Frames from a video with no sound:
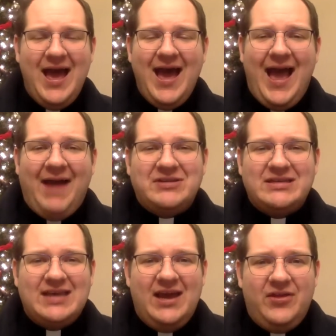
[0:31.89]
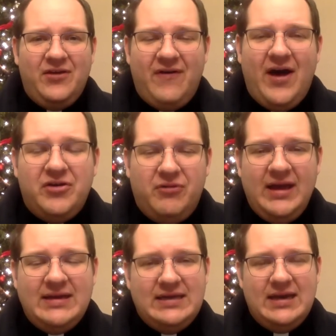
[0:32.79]
I have to say that Father
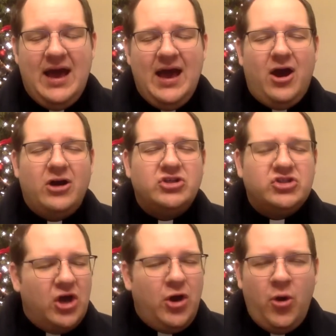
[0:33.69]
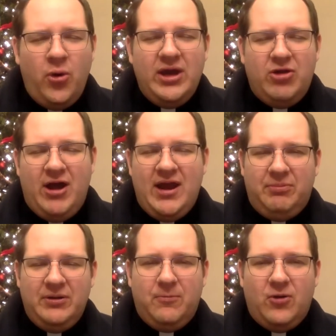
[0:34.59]
Randy and I are so
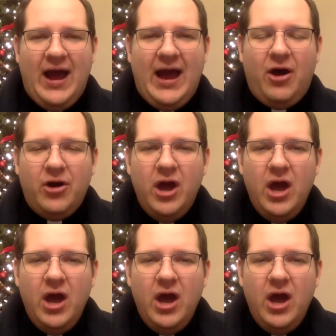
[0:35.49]
incredibly proud